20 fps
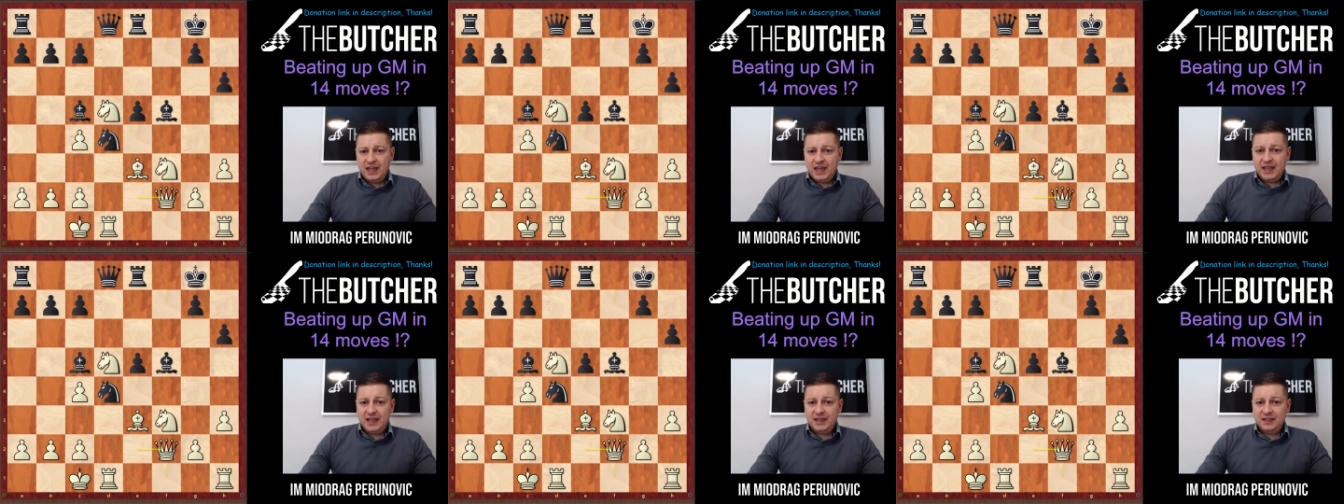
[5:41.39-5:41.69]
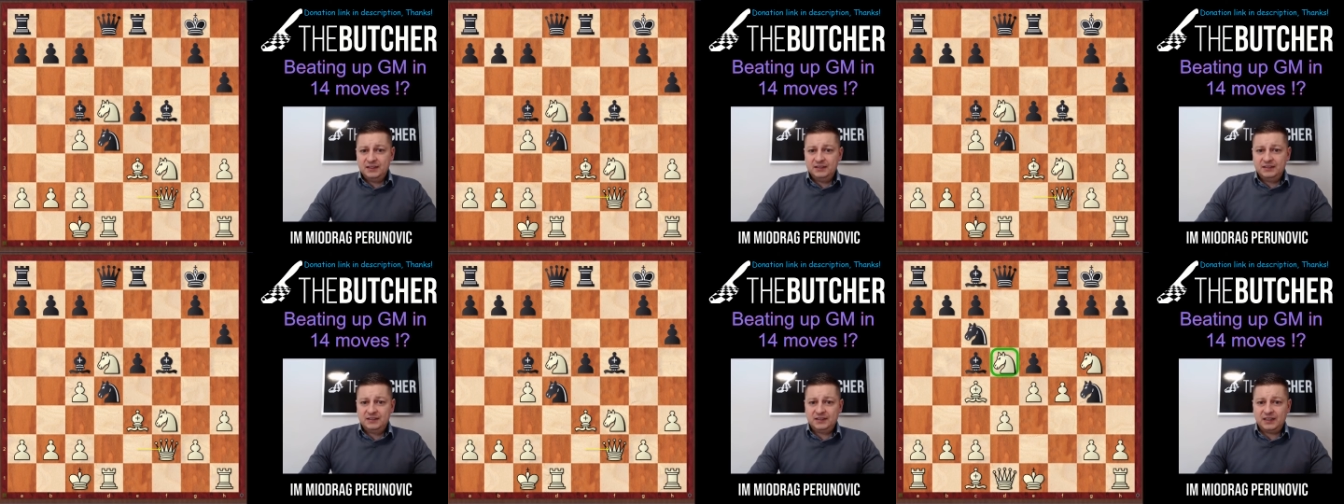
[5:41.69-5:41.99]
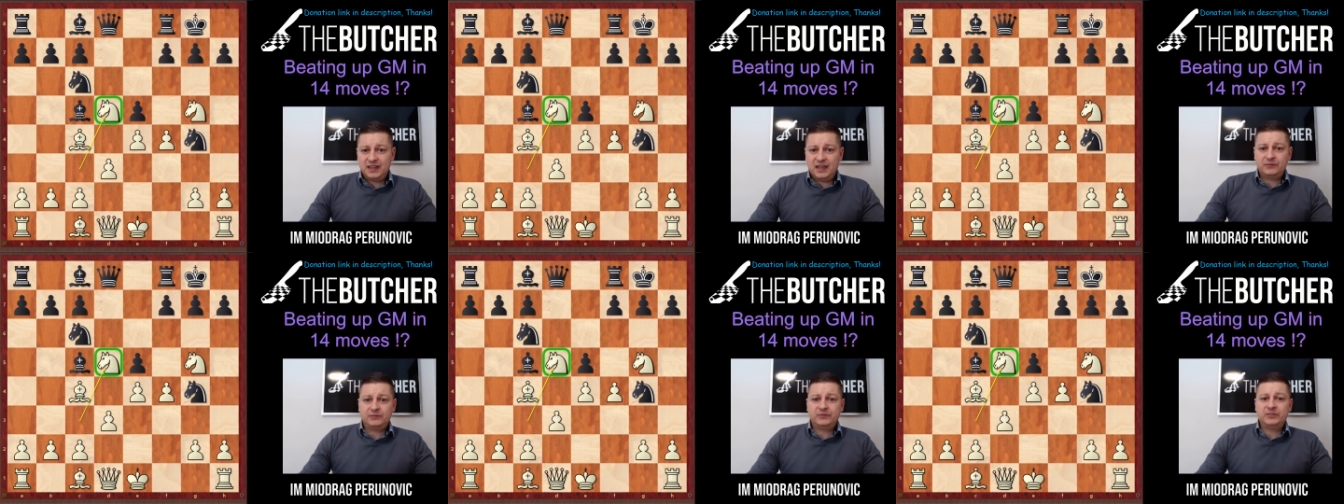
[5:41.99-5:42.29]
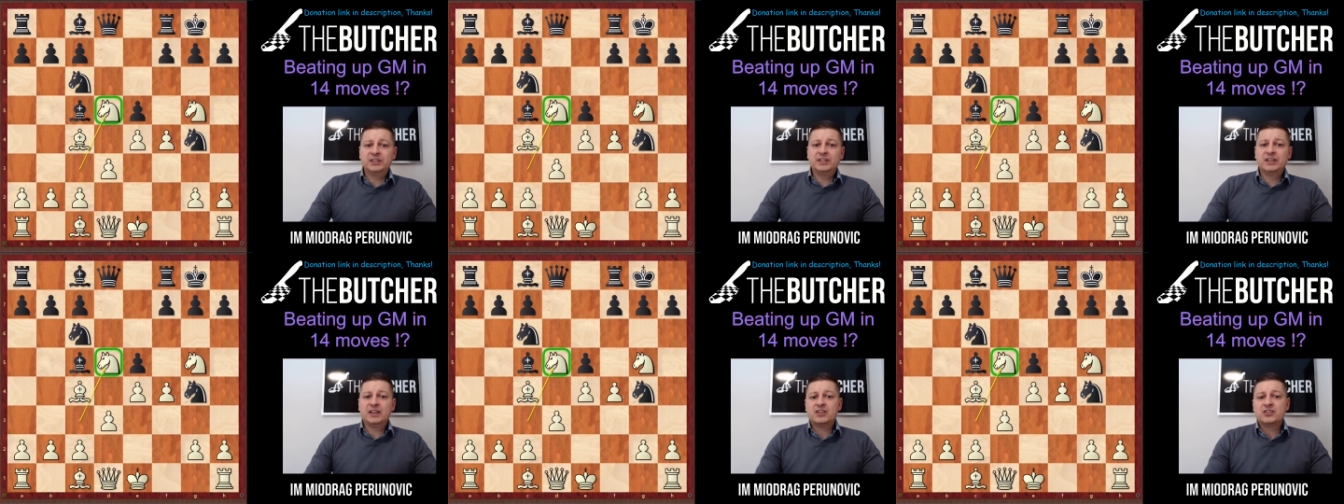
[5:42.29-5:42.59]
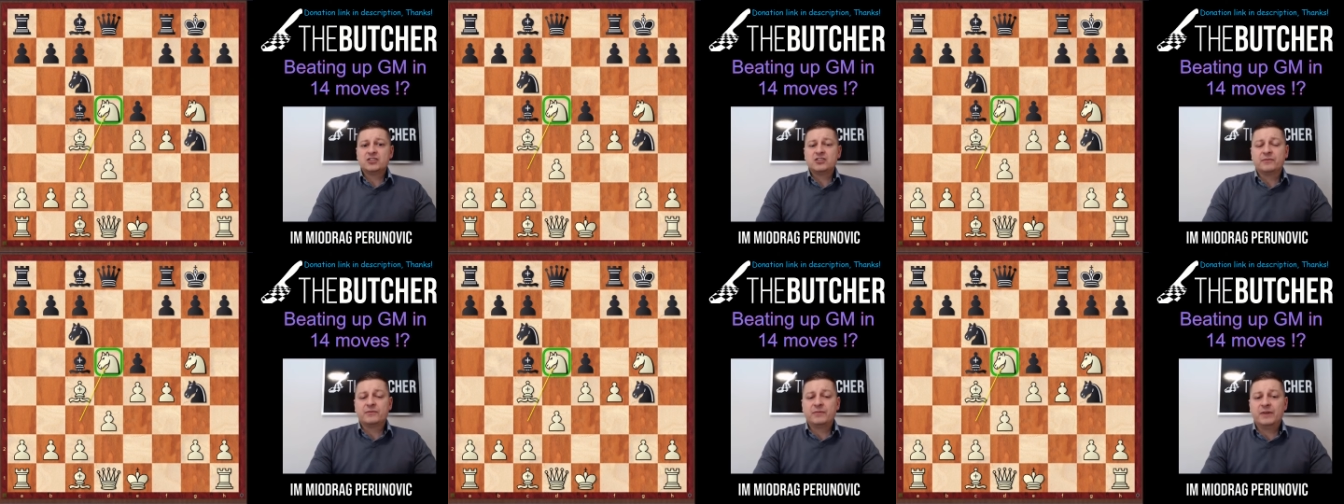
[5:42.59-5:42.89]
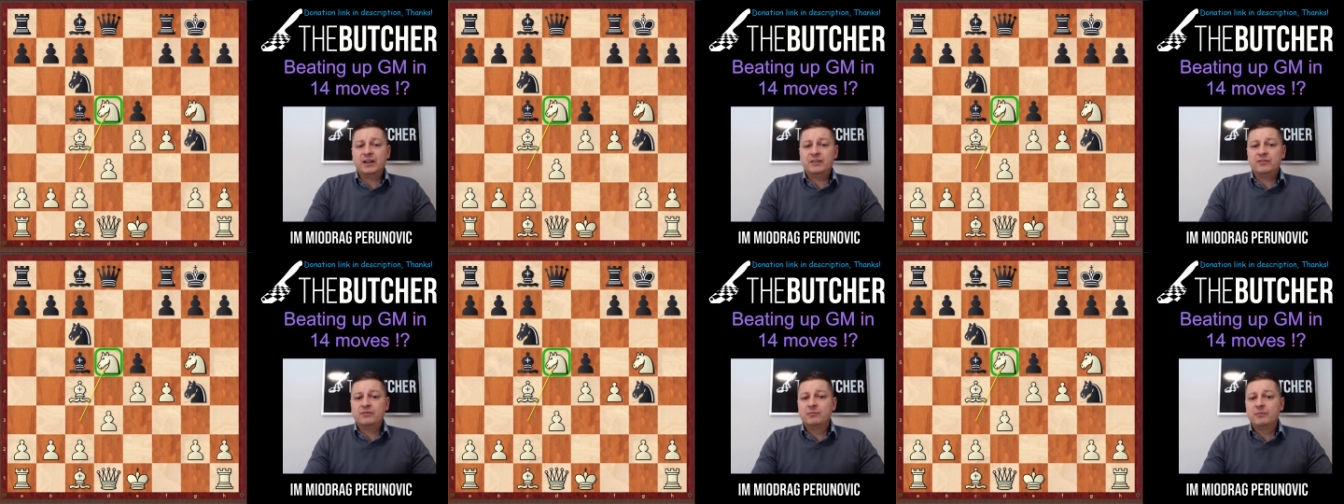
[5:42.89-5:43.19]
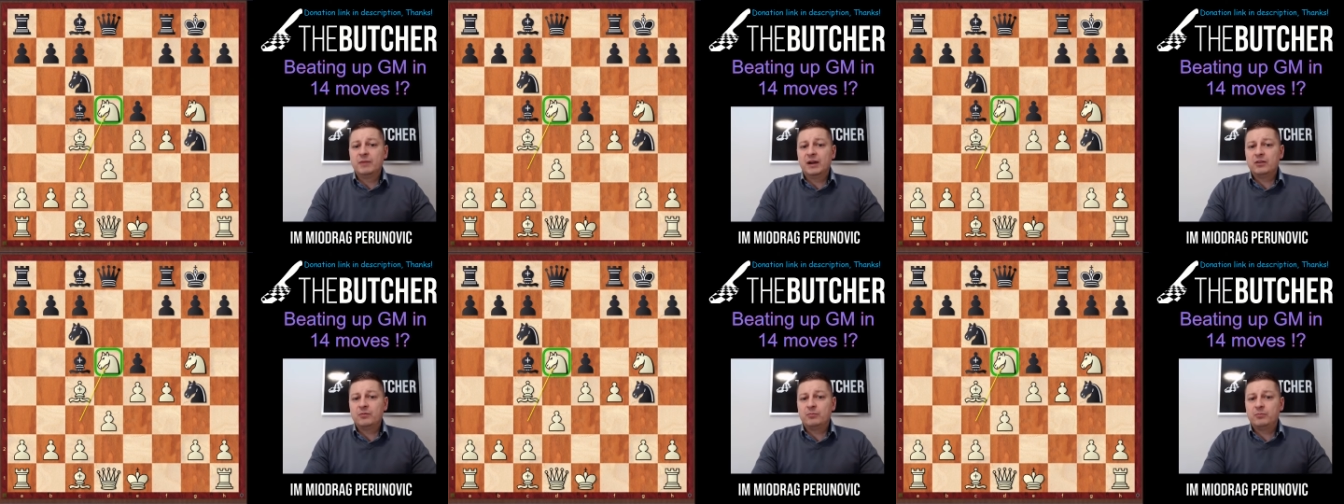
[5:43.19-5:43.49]
And after knight g5,
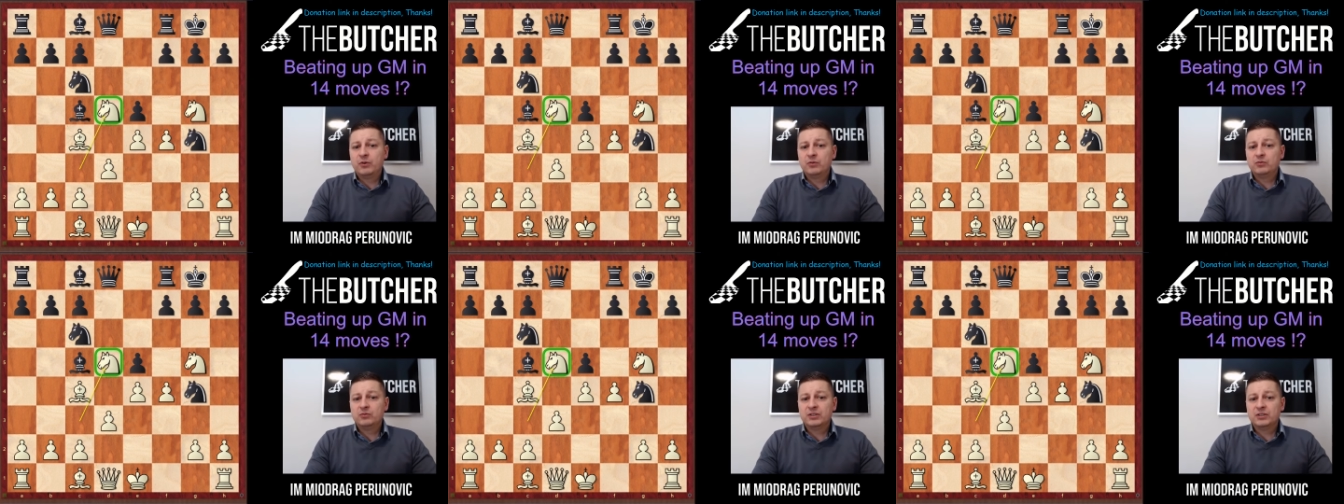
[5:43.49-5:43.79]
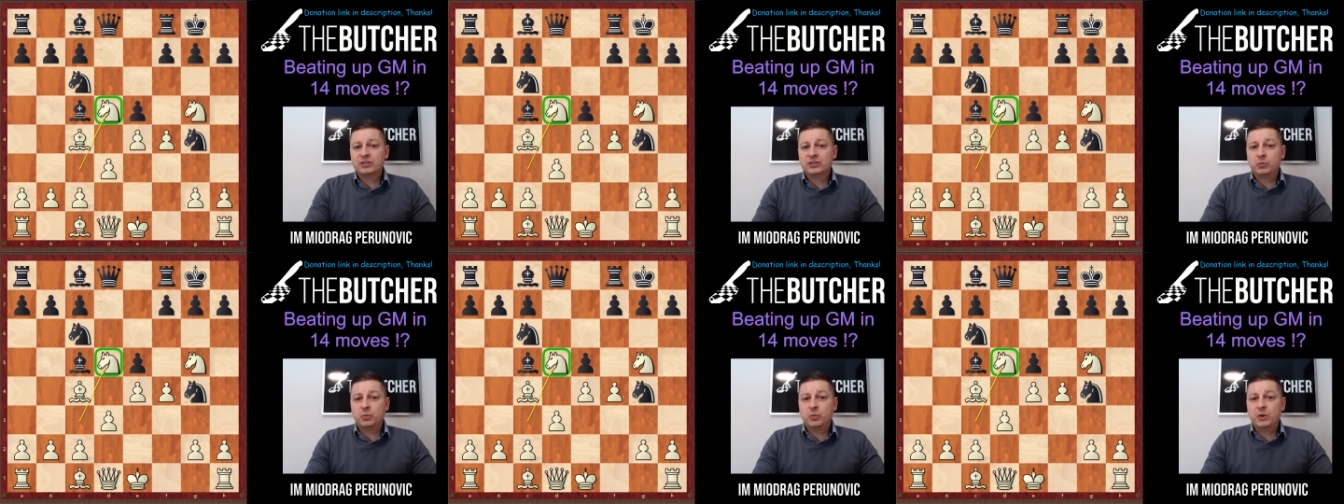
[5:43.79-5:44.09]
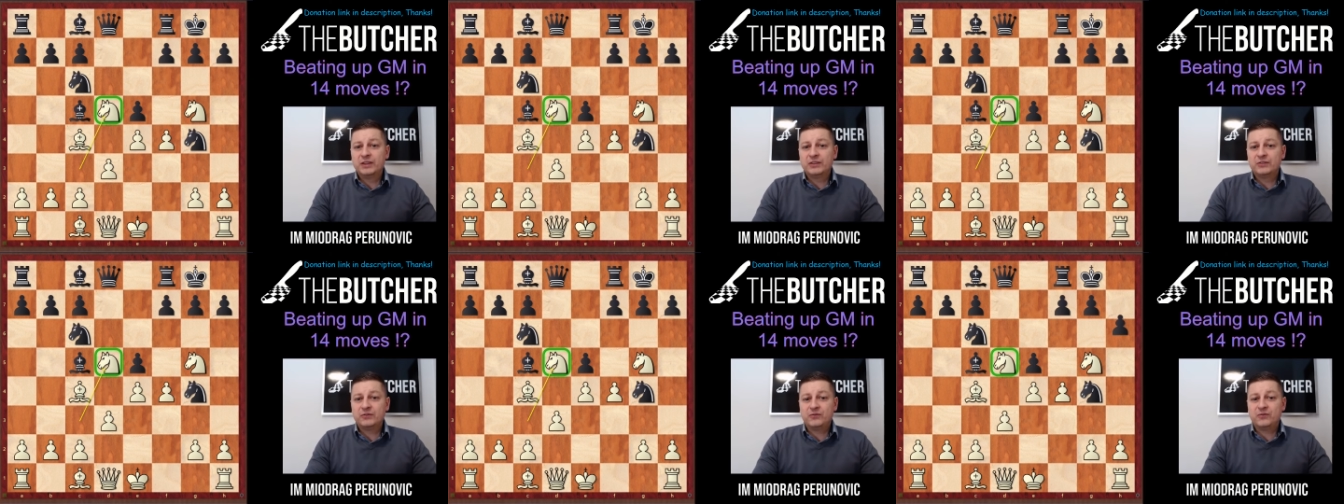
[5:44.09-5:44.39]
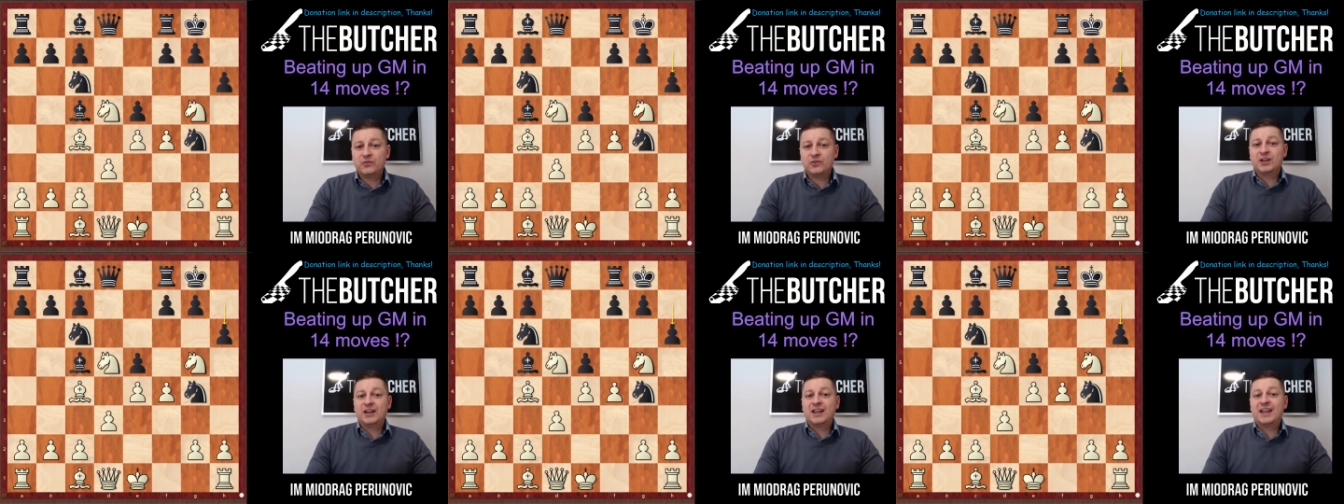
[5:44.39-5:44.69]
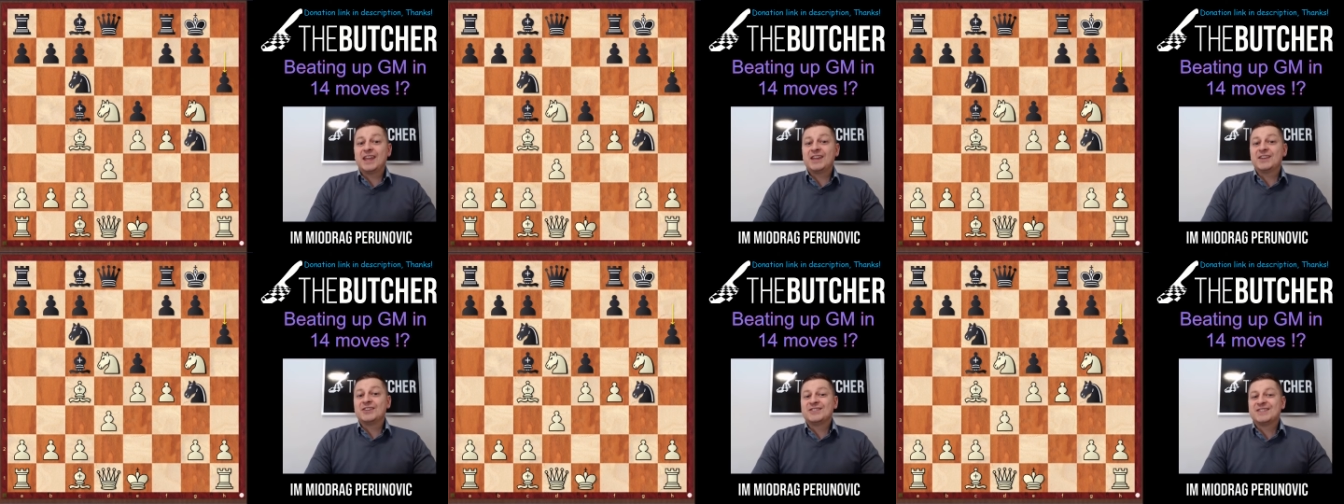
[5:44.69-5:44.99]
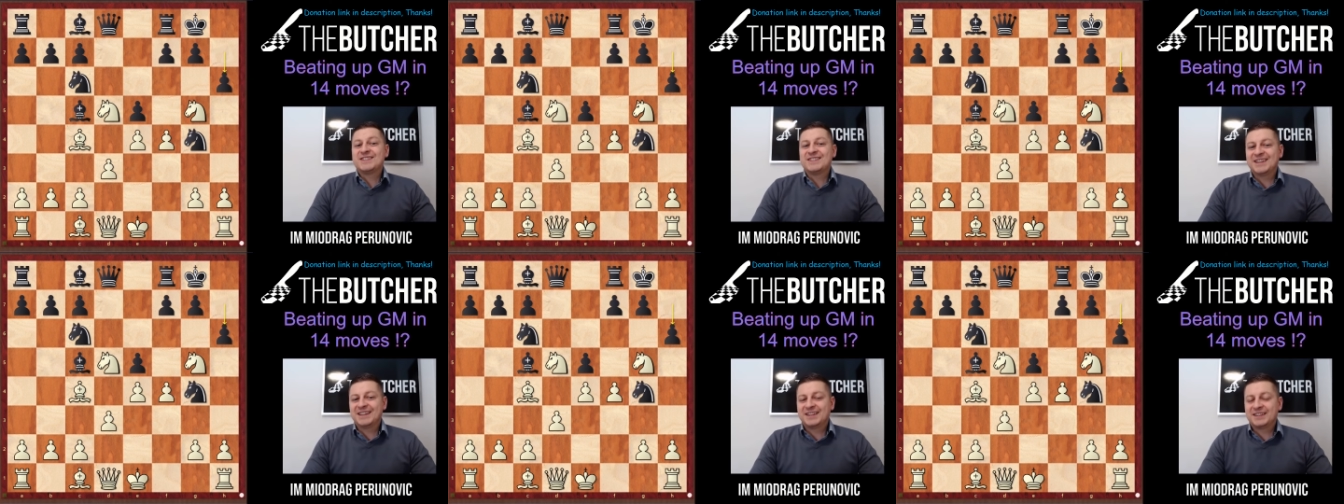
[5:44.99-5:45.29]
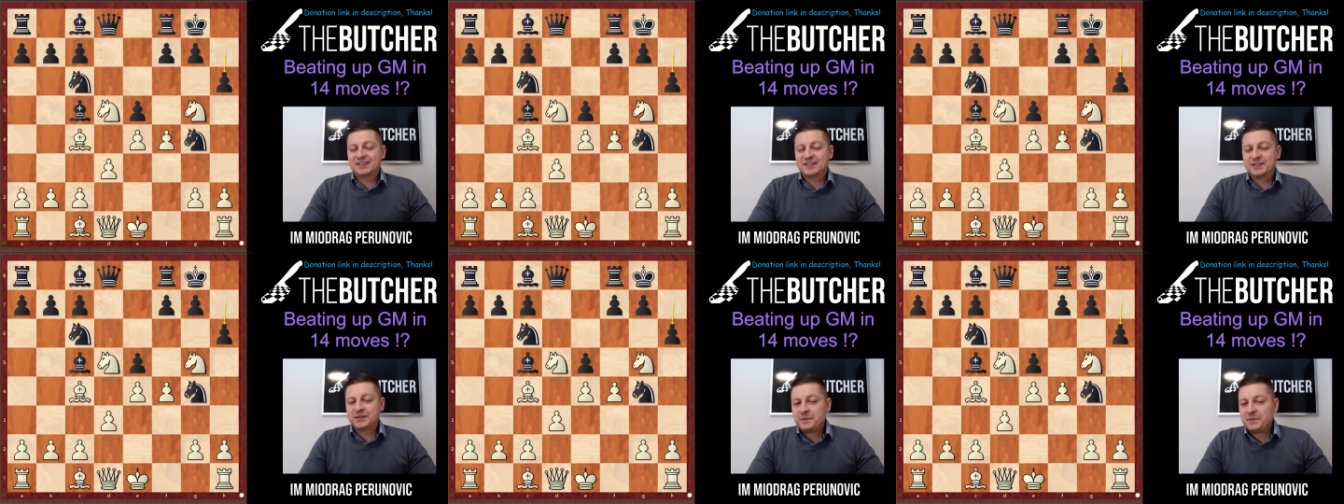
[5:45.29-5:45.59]
my opponent went for
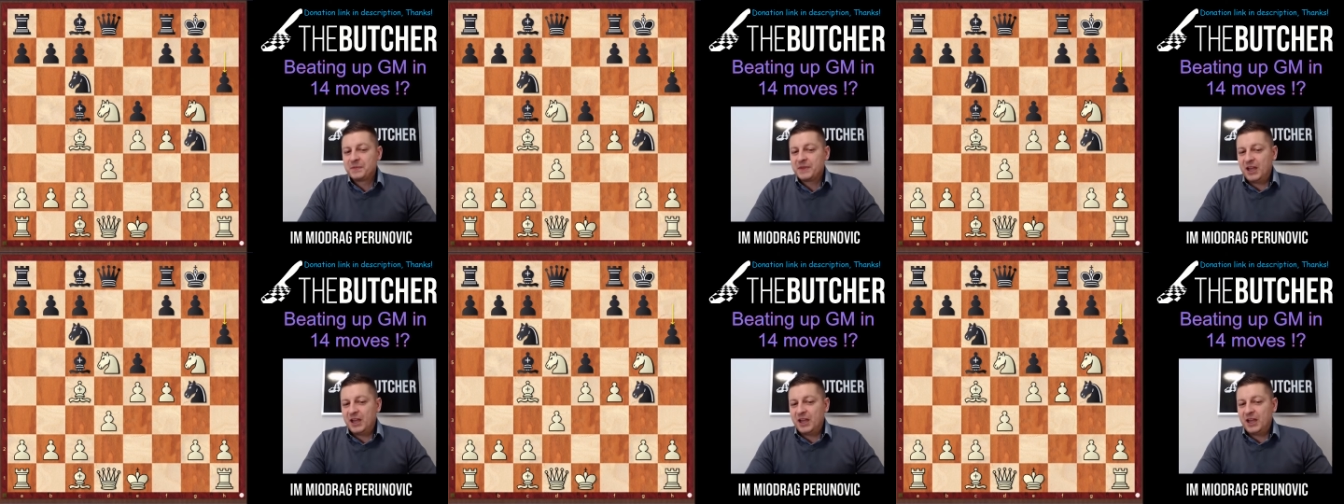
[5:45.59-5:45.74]
h6.